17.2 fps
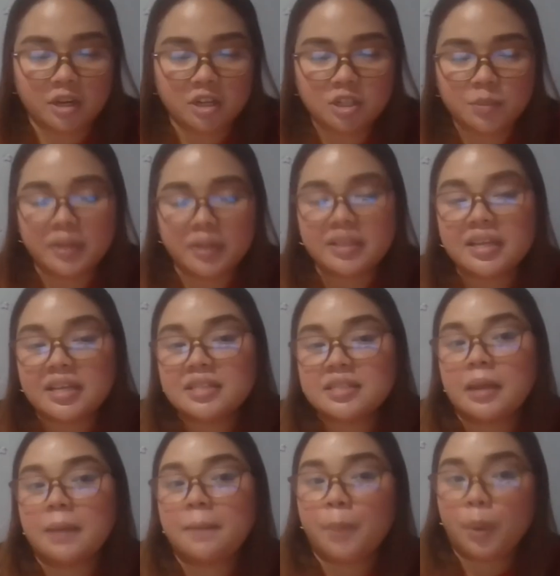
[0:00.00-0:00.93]
management
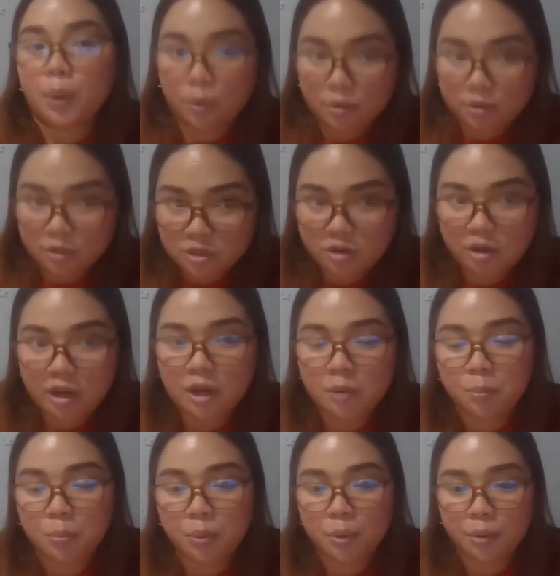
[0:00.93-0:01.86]
is a
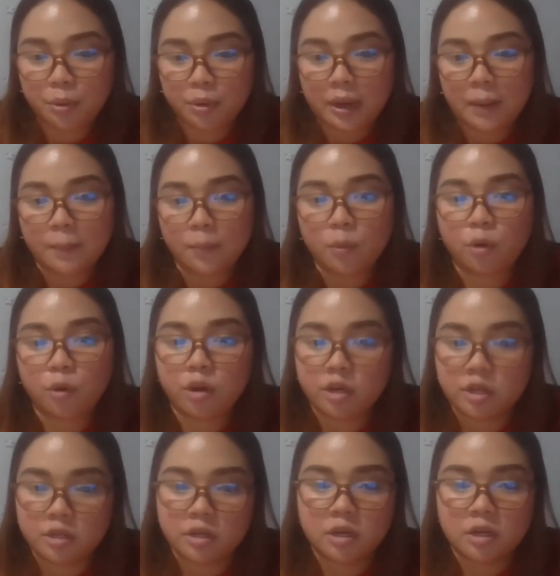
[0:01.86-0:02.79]
post-grad program
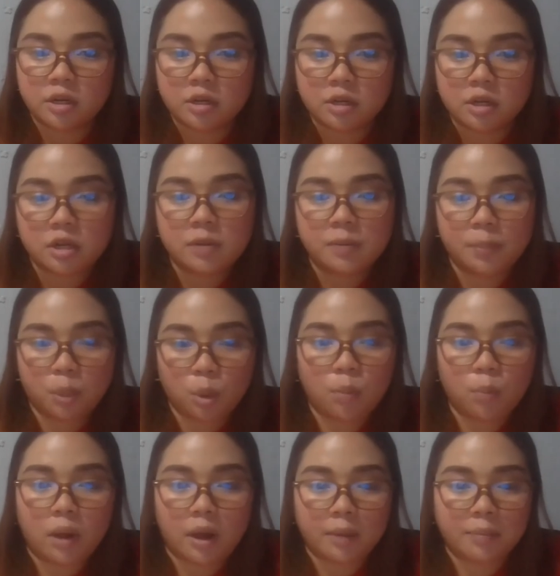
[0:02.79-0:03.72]
or uh, the
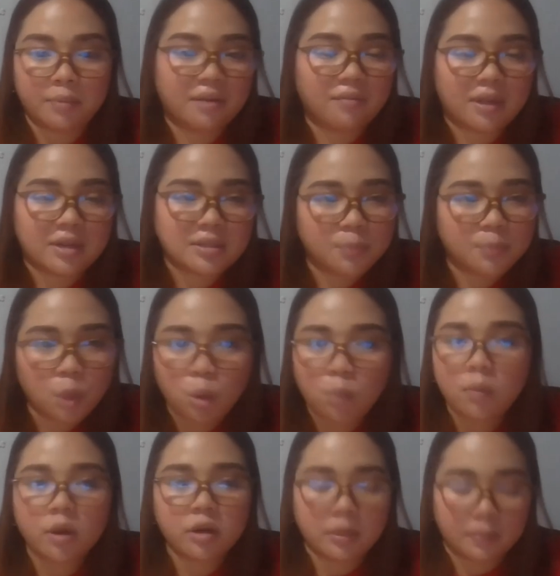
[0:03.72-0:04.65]
diploma, uh, advanced
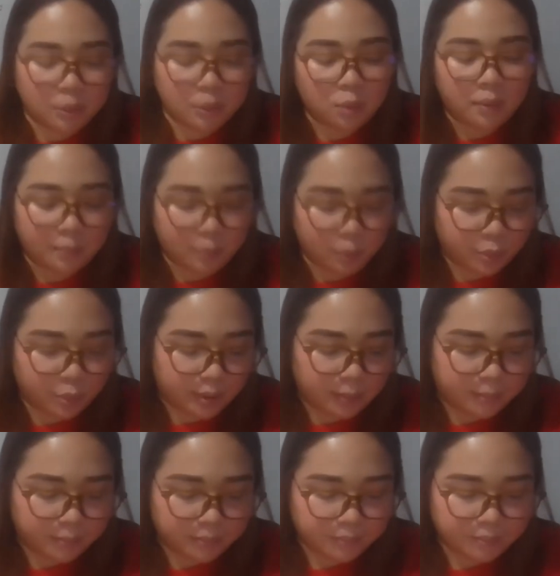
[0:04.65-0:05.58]
diploma or diploma
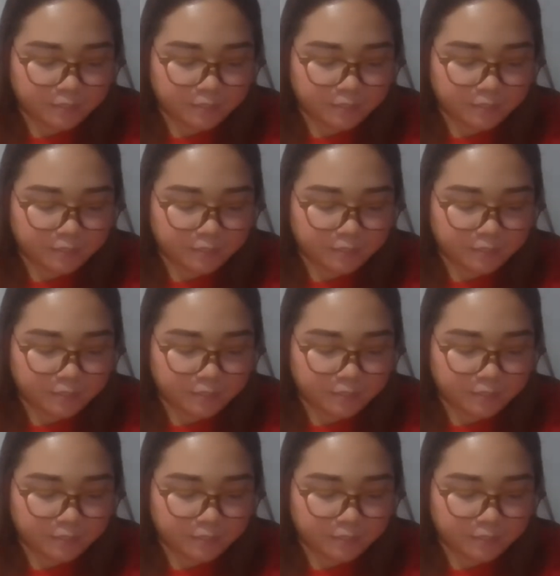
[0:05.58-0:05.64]
program?